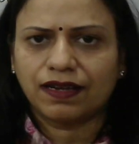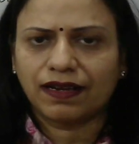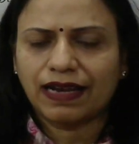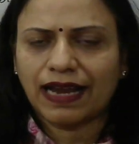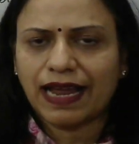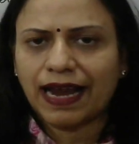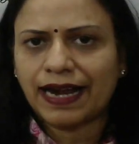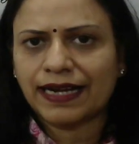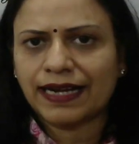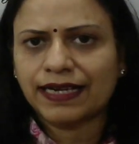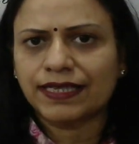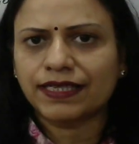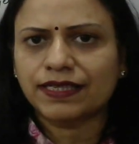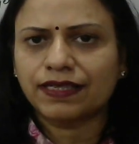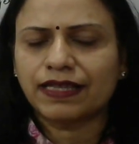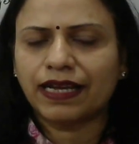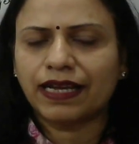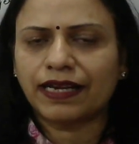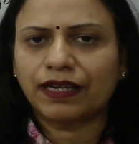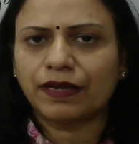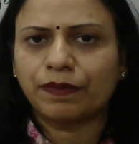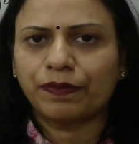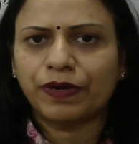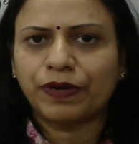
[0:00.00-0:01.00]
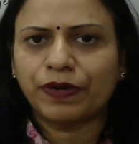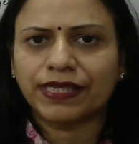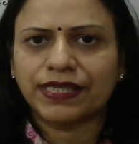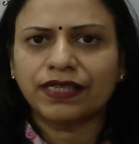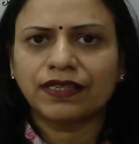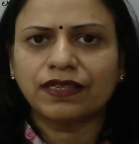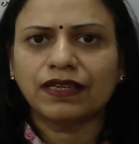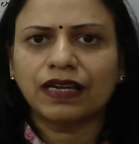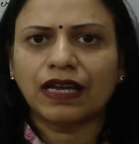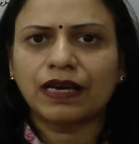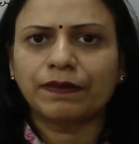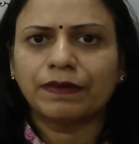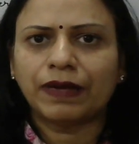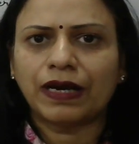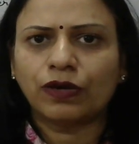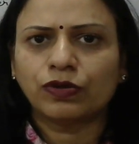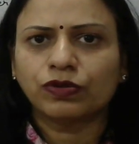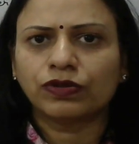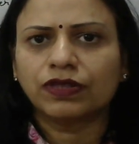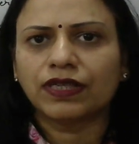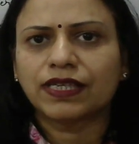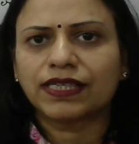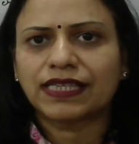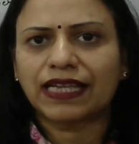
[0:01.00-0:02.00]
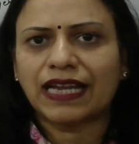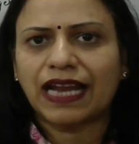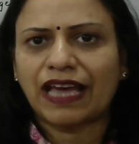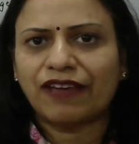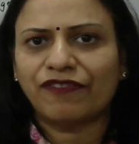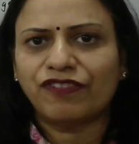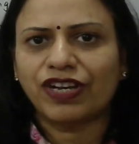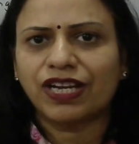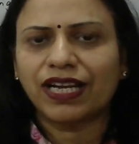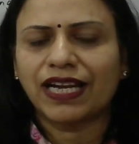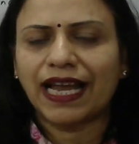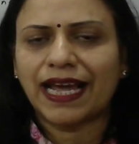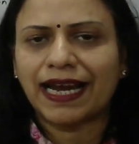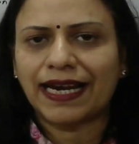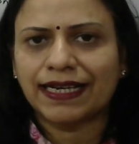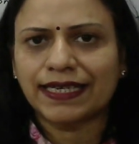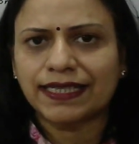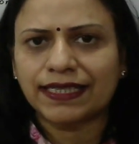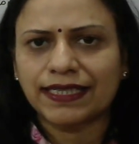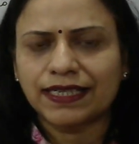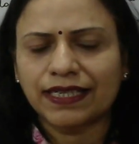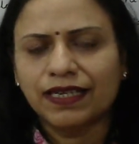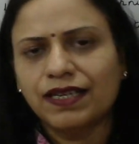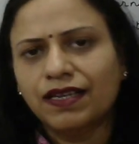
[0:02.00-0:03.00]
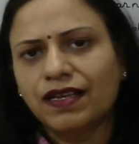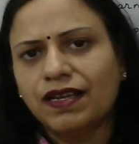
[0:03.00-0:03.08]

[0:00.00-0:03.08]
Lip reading: glands that are present in our mouth, the salivary glands.